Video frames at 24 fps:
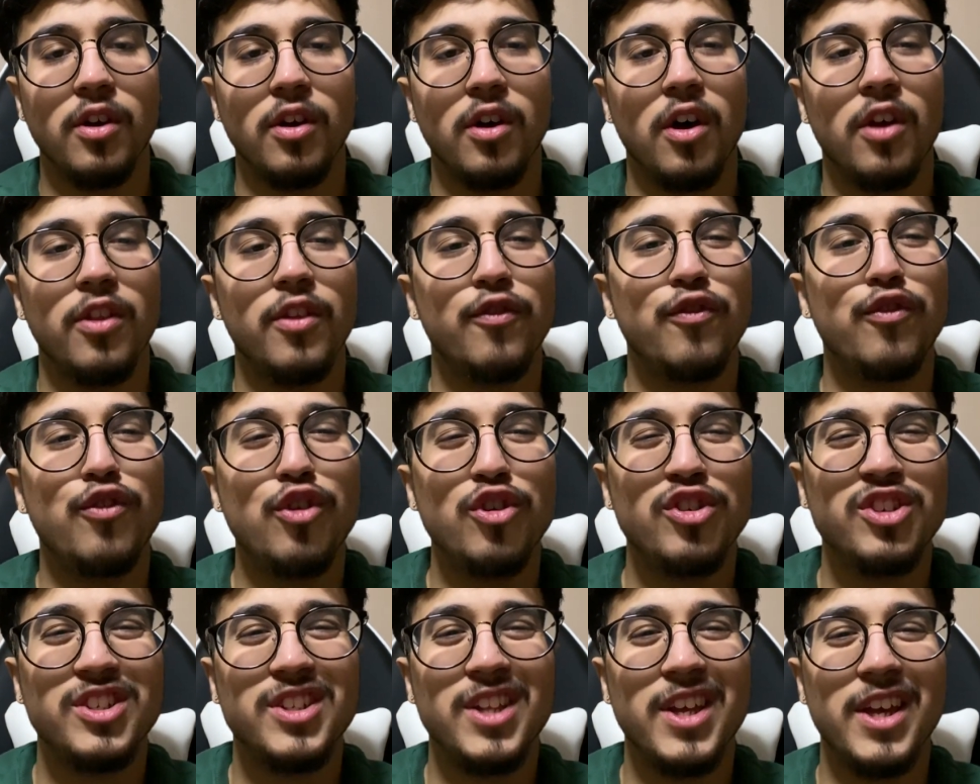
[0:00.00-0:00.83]
on the
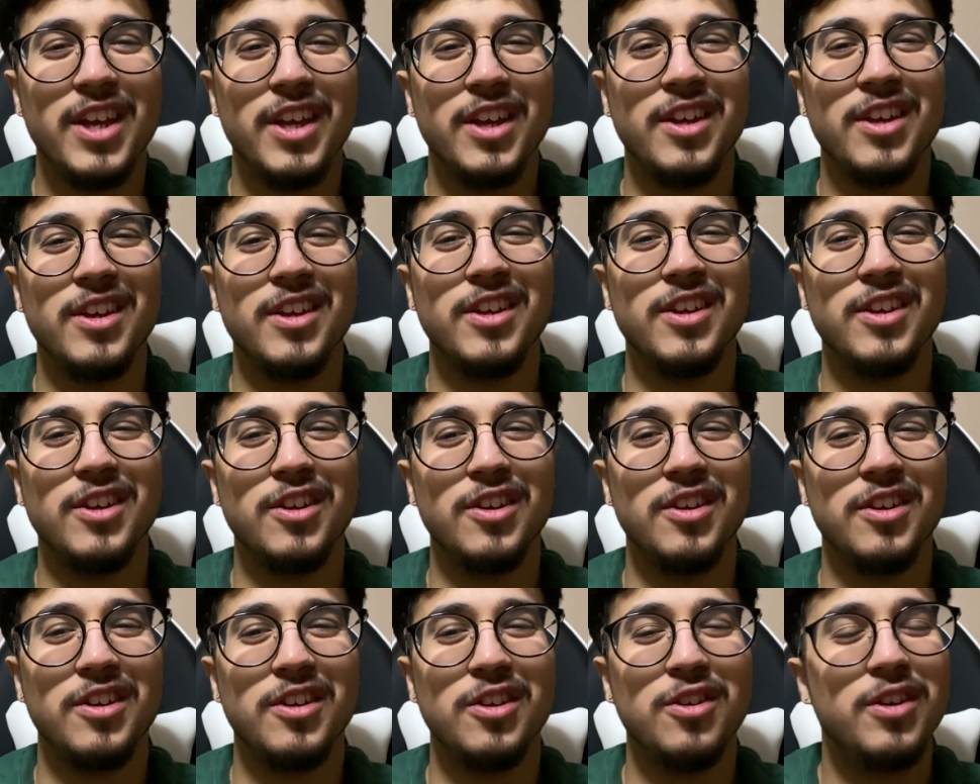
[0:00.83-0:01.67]
first day,
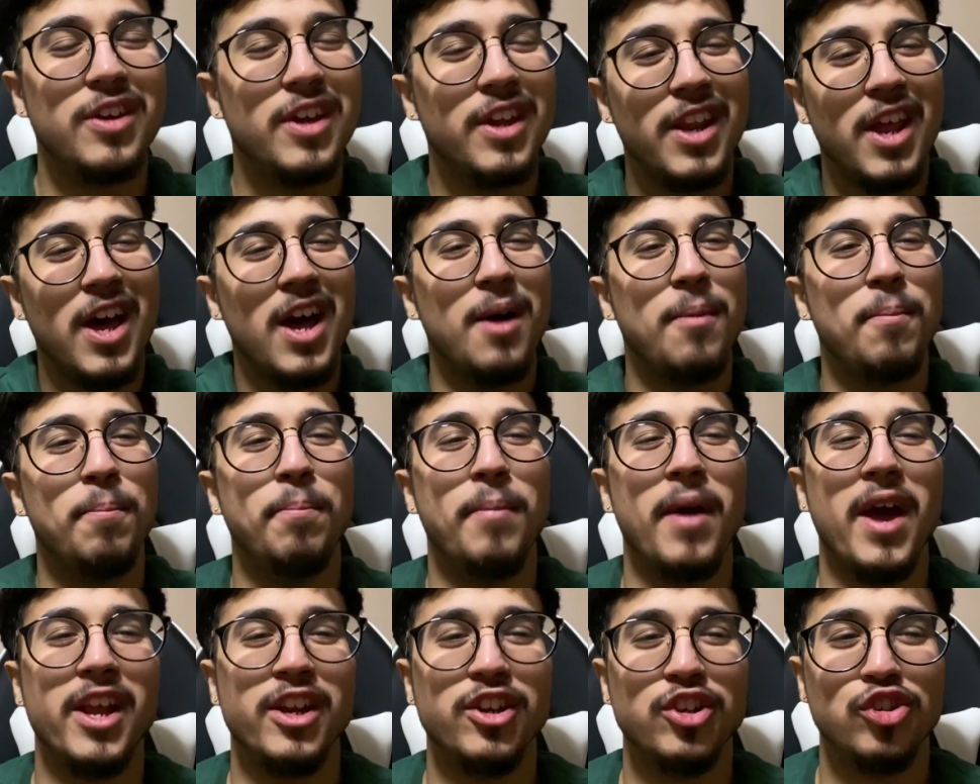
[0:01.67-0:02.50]
you cannot
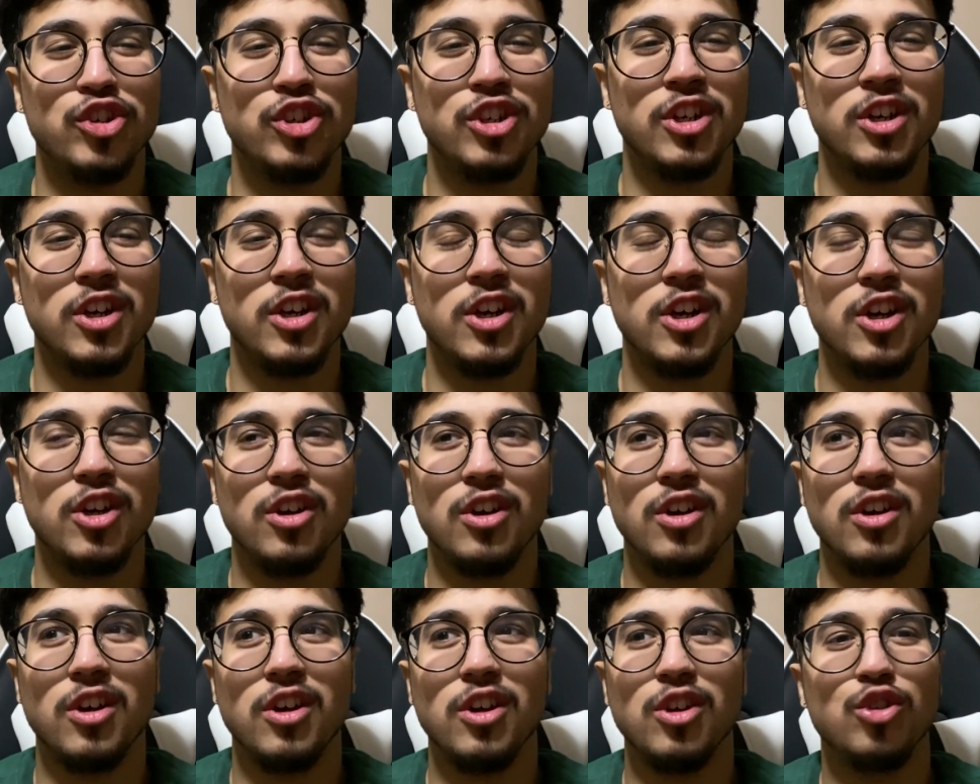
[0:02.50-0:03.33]
bench
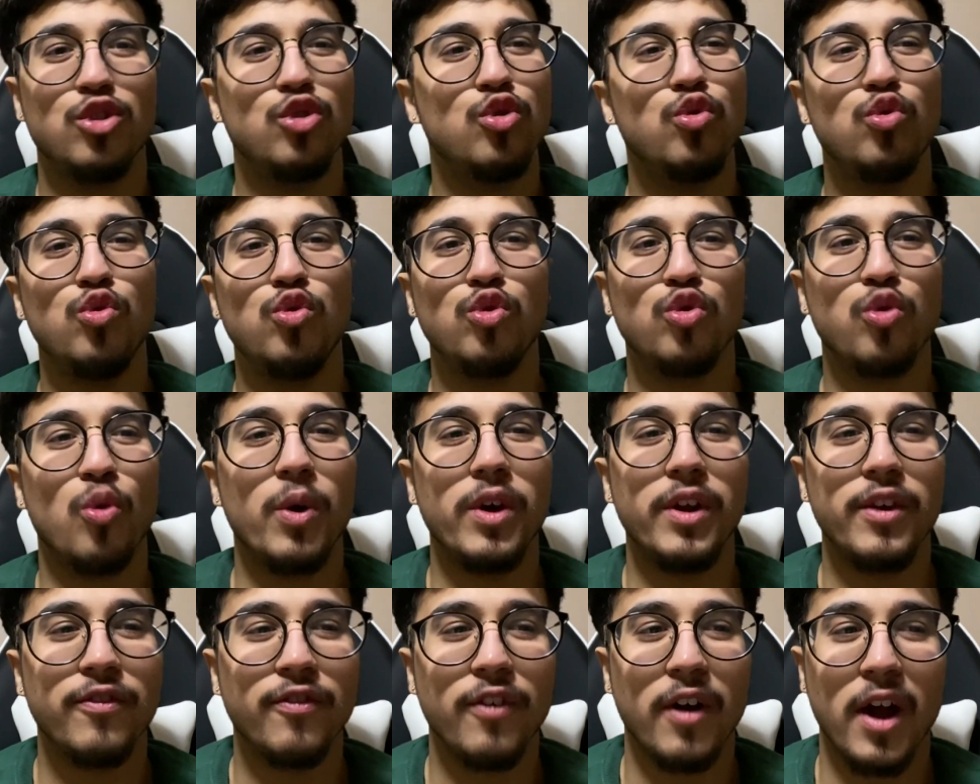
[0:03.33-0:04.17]

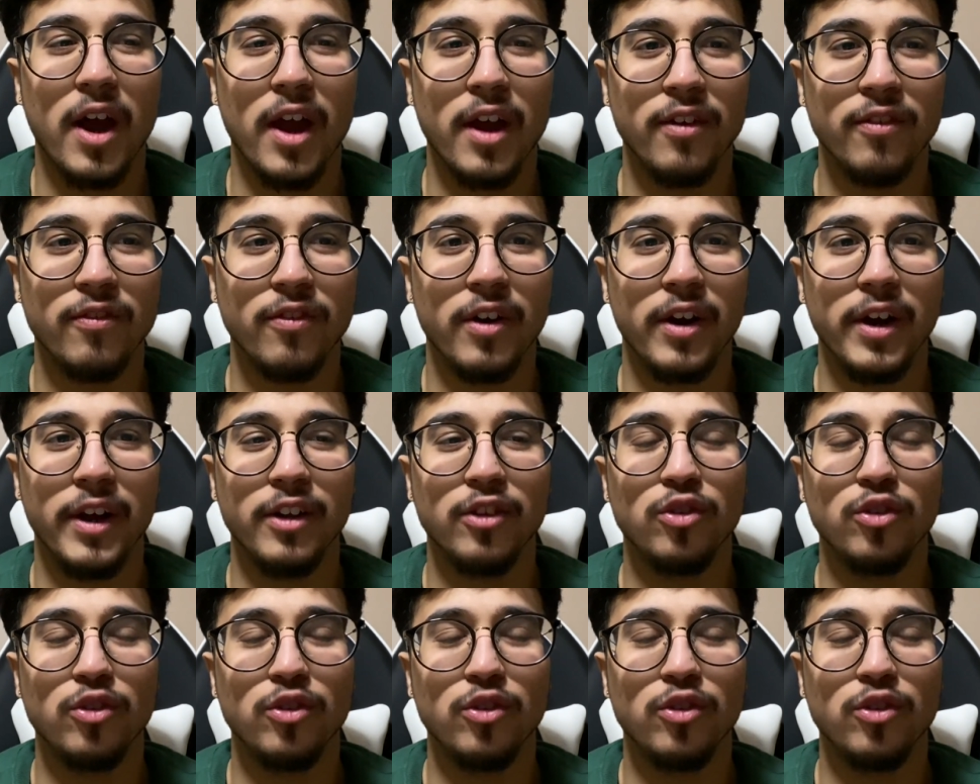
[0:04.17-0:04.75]
225, right?